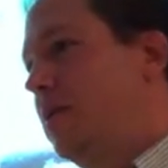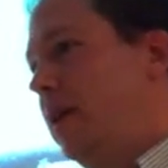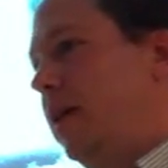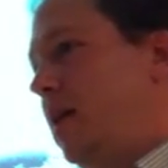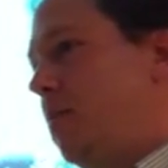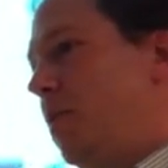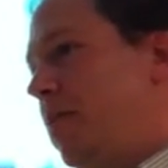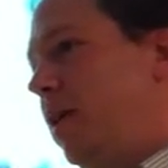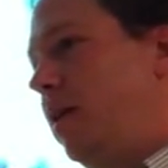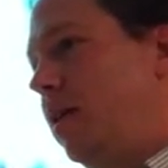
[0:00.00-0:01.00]
really
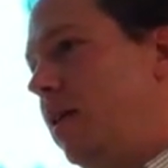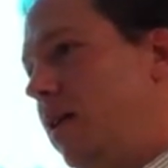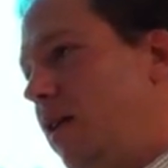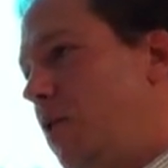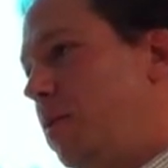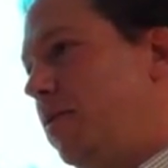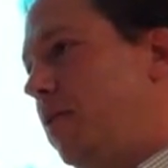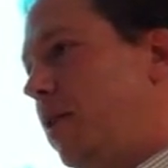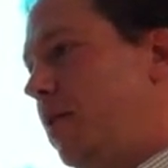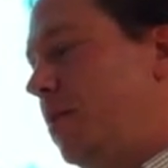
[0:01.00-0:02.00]
implement an
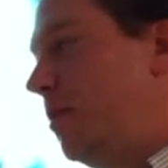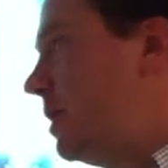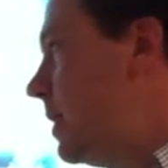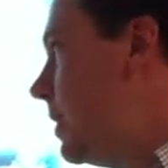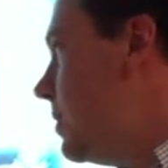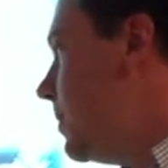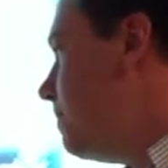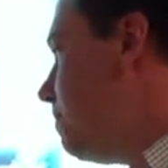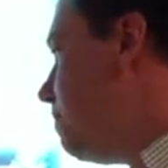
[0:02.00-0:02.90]
OpenFlow implementation.